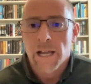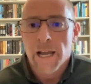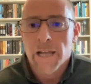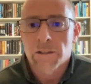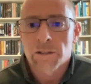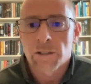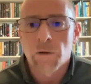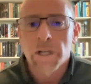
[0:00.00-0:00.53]

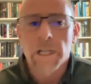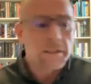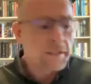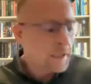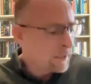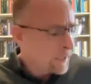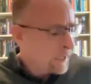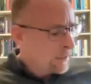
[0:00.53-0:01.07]
And so it's
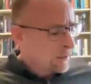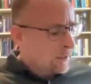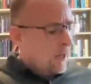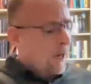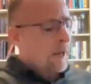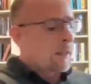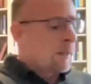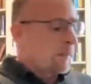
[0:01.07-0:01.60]
in. It's
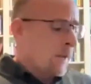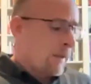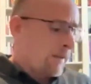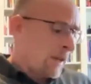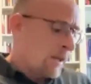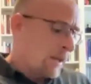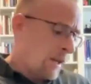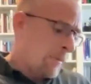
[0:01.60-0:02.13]
got. Um, I've
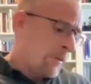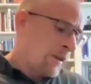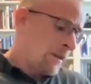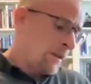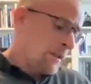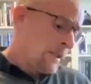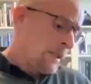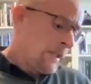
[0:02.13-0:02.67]
got a copy
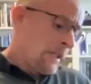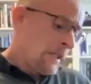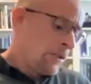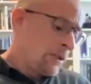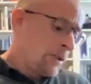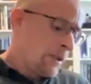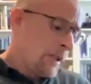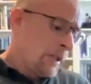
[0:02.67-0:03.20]
here.
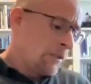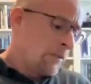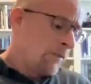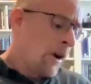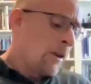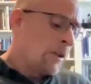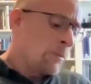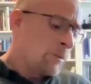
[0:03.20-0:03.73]
It's it's
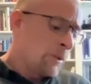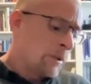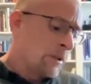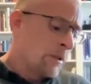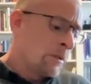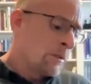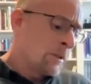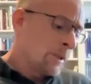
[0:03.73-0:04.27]
volume
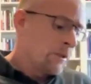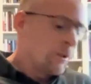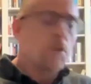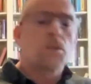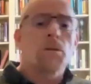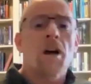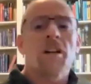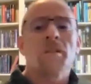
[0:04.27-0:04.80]
two,
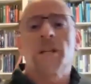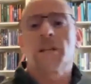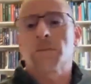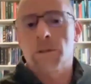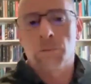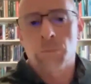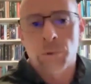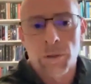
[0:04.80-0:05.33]
Deuteronomy
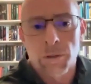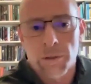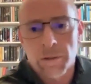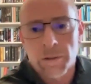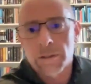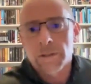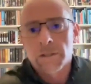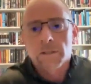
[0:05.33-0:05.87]
through Ruth.
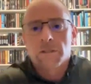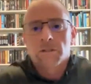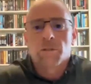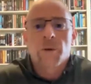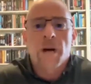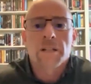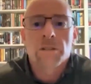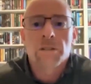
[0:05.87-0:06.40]
So
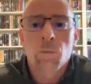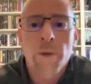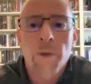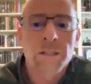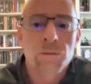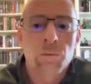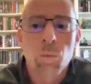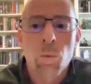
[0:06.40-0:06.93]
mine is mine
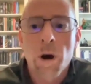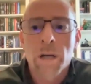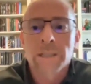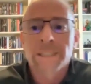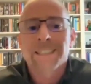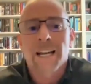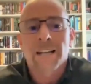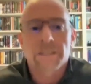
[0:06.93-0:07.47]
is one
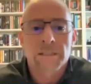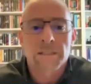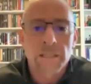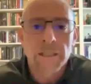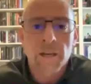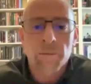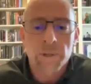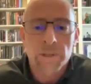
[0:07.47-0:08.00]
section
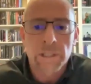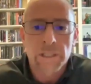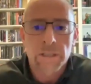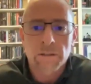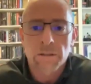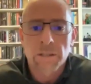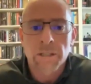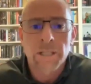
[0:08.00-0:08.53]
in that
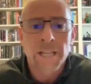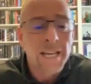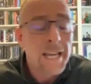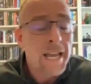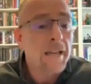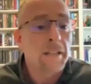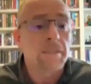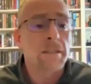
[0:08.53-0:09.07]
particular thing,
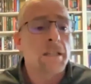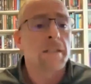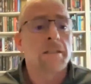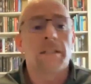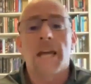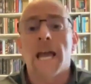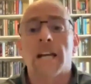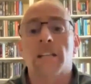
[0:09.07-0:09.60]
and it's it's
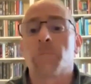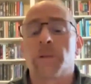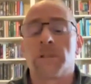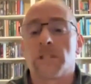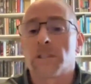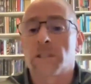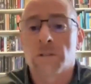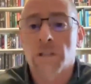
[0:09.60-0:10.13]
an
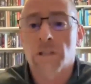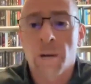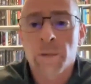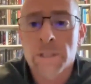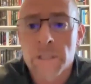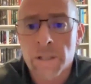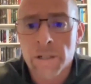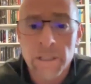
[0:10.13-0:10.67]
expositional
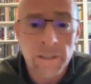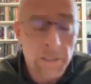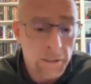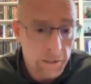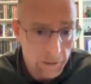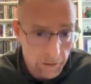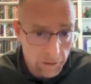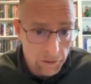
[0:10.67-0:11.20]
commentary.
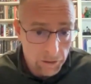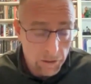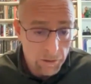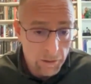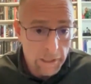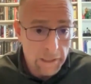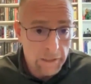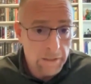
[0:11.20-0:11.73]

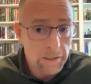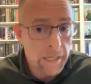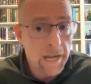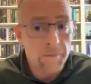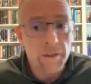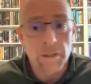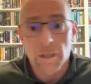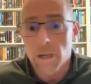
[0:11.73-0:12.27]
So it doesn't
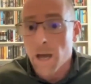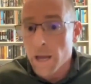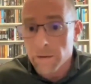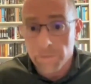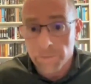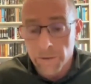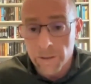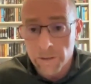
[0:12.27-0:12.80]
have a lot
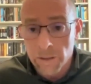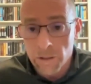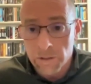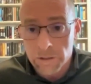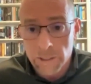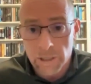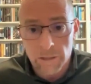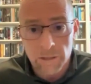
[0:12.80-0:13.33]
of
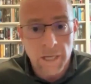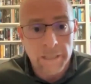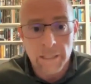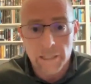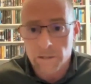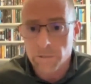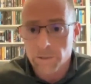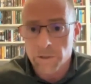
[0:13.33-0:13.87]
footnotes and a lot of
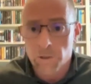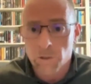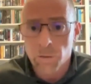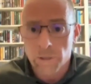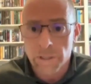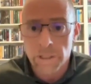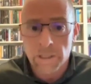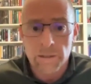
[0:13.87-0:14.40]
text critical
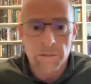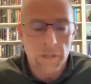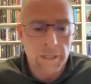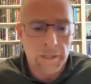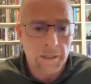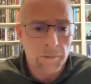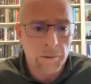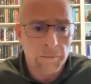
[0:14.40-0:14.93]
work in it,
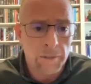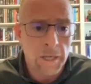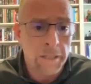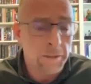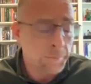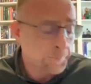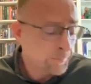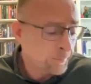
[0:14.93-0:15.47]
like I would have
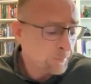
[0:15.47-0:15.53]
liked.